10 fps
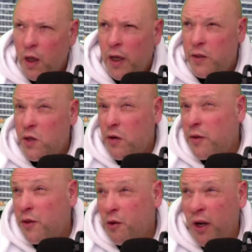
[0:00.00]
And so the
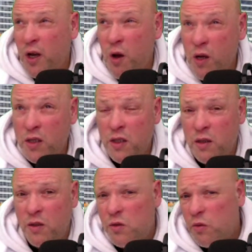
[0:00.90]
three
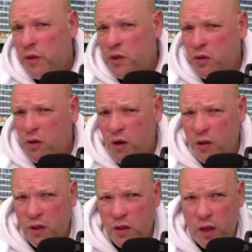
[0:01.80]
Costas, or the two
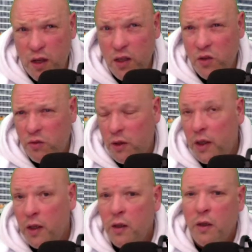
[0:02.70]
Costas, I think it's
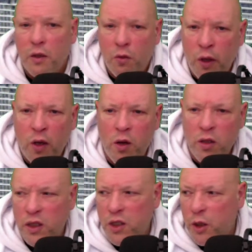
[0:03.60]
three
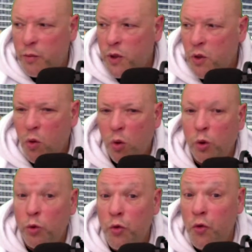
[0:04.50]
Costa ships
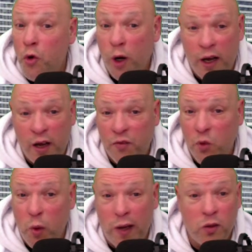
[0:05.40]
all do not have the
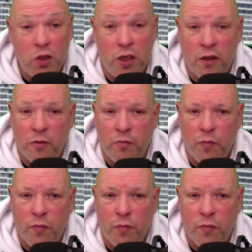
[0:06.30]
whale tail.